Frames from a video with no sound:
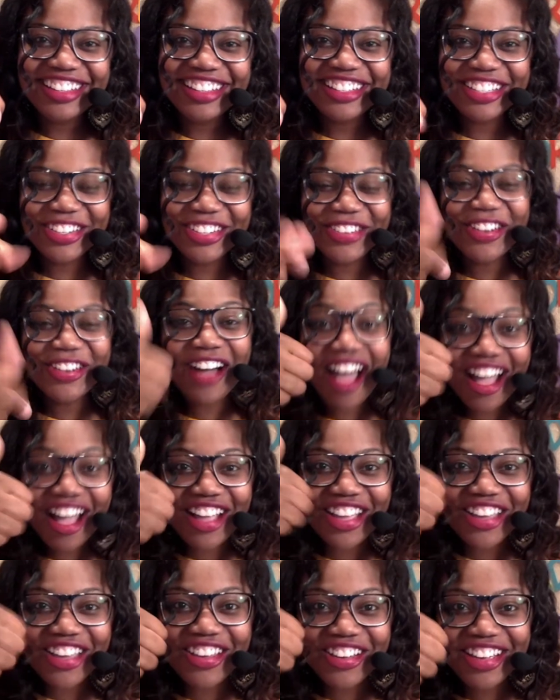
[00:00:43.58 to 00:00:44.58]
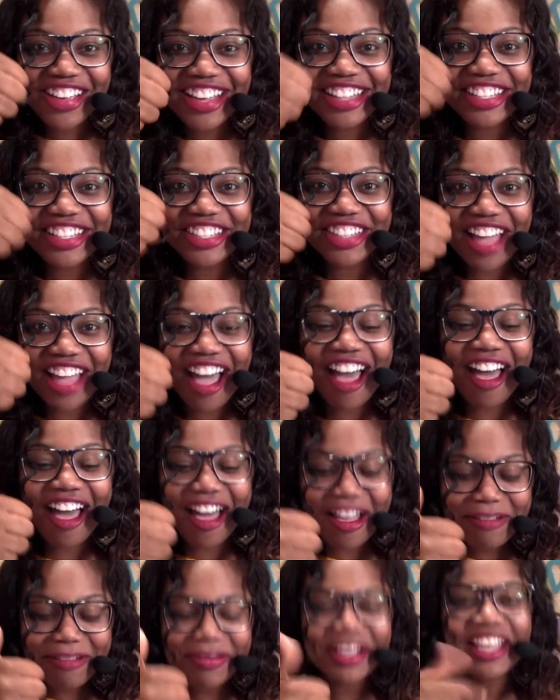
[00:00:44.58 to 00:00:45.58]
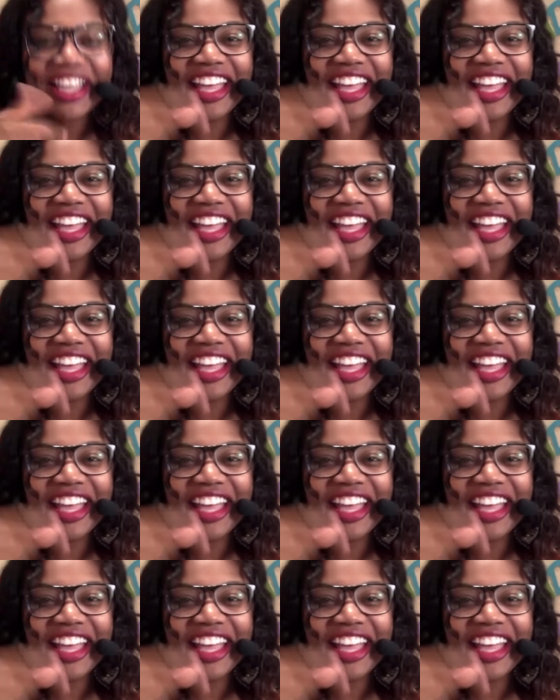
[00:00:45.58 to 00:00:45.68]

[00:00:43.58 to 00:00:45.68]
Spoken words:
do a good job,